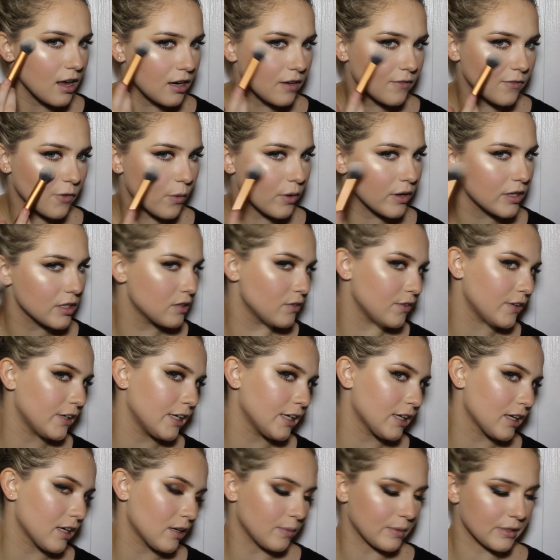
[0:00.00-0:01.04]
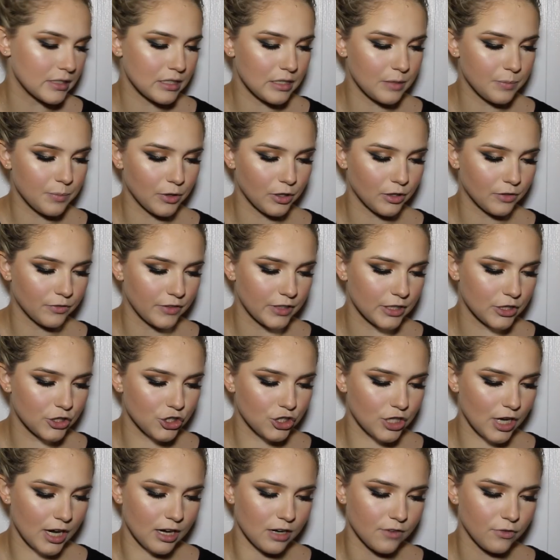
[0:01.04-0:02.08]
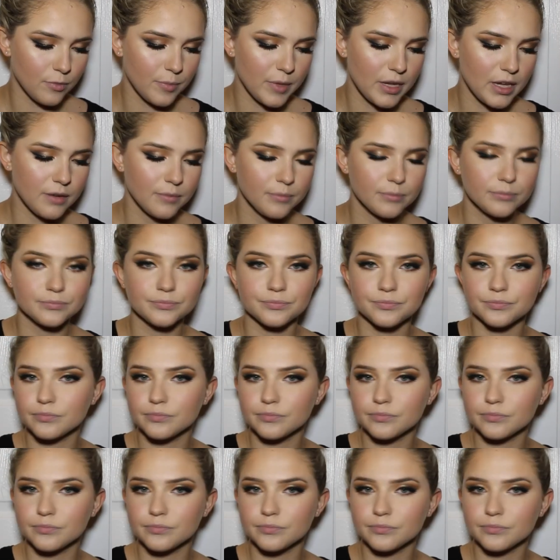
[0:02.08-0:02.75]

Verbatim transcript: and I've always felt like it was the perfect shade for me.